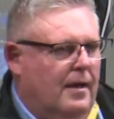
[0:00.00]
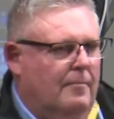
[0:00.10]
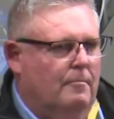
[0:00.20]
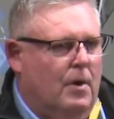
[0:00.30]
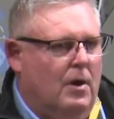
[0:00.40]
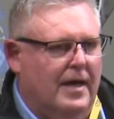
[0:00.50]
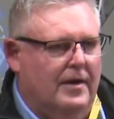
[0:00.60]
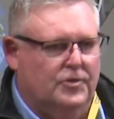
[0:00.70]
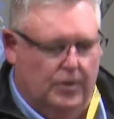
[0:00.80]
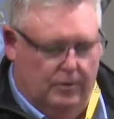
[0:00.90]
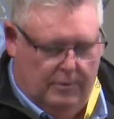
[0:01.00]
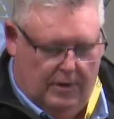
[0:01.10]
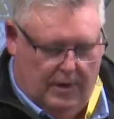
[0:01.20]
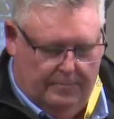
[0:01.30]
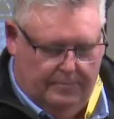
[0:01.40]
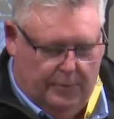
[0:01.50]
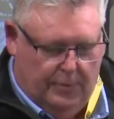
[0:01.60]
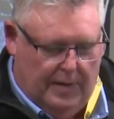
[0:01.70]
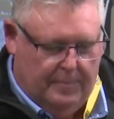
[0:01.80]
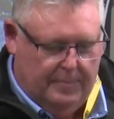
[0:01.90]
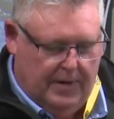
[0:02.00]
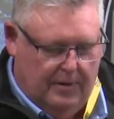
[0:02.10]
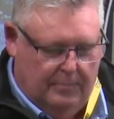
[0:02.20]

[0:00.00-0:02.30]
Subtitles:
My attitude when I put up a pair of